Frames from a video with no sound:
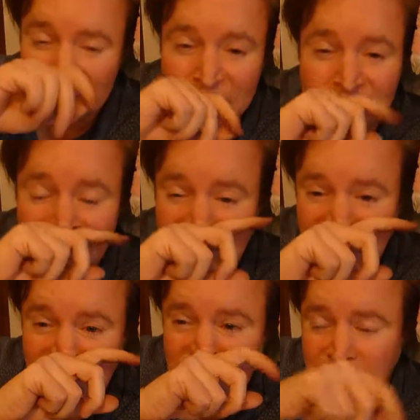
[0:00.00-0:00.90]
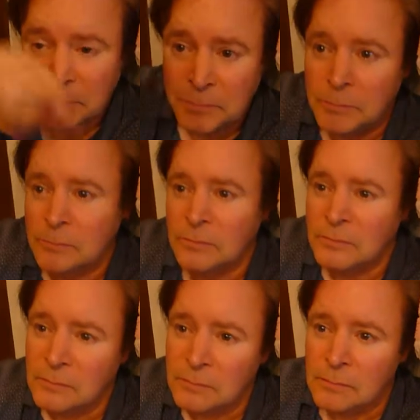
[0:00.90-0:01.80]

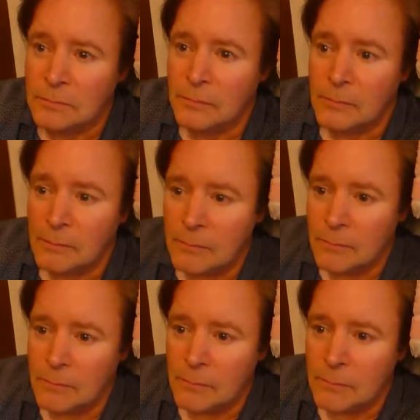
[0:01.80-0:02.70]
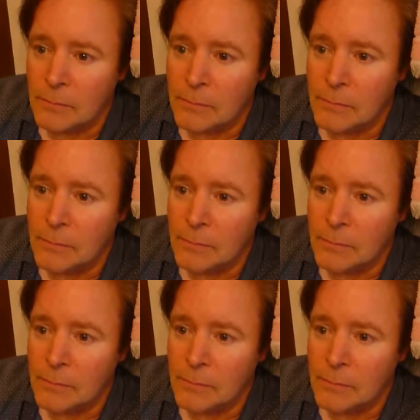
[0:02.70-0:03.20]
Nothing is said.